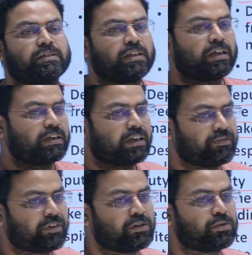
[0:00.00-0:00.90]
the
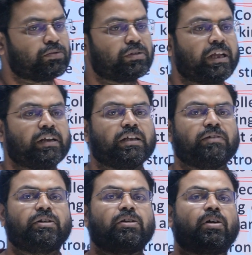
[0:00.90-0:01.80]
revenue, then
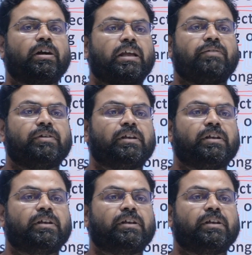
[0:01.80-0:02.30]
he will not have